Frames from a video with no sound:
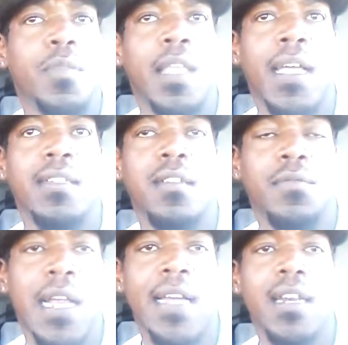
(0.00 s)
things of
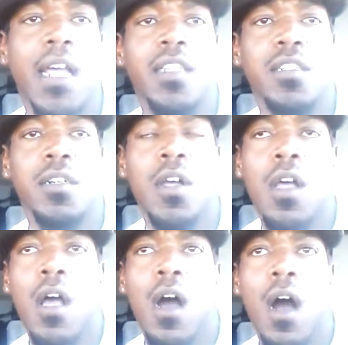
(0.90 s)
that nature.
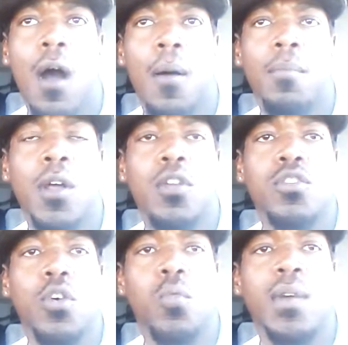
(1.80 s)
Um,
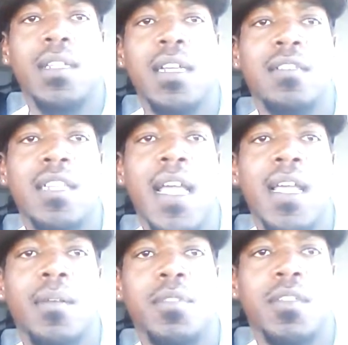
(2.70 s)
so with these
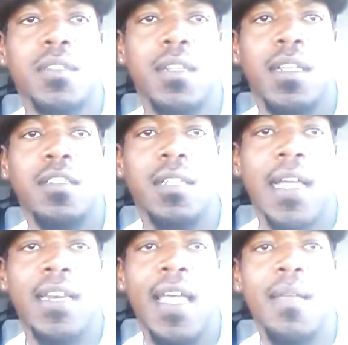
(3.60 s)
names,
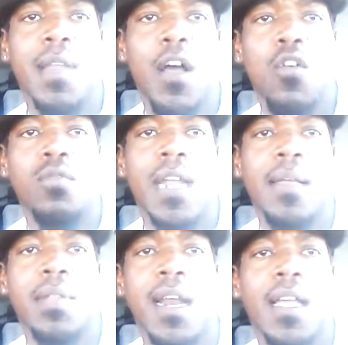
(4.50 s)
that whole
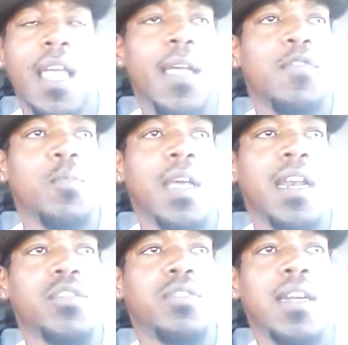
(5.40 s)
name that I gave you, man,
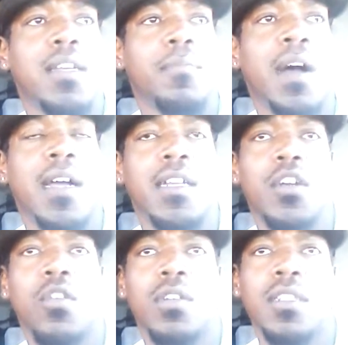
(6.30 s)
I try to embody
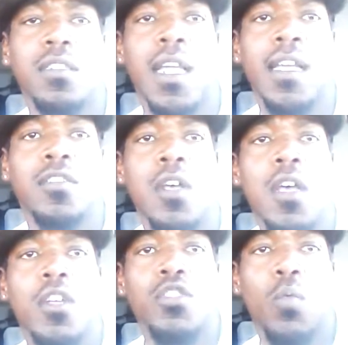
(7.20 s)
all these things.
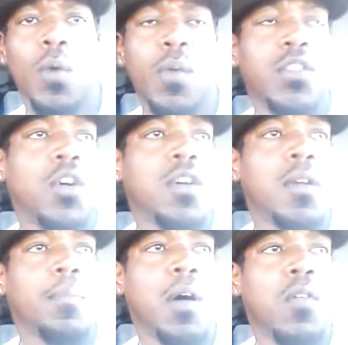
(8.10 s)
So when we
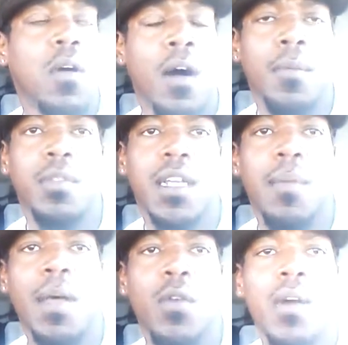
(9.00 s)
talking about to
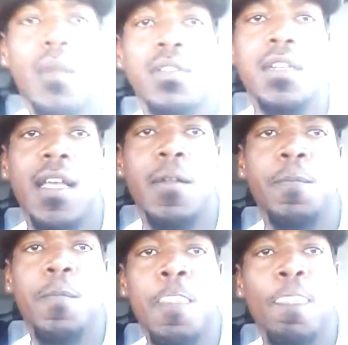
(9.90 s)
get back what I was saying,
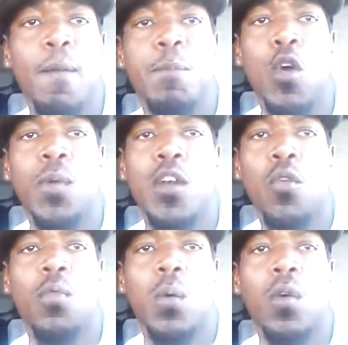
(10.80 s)
no, we
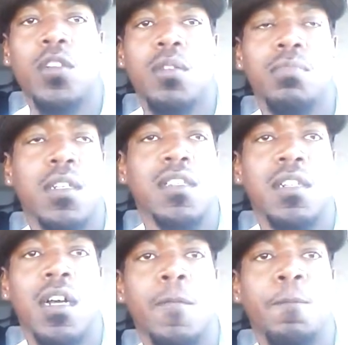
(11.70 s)
don't worship the sun,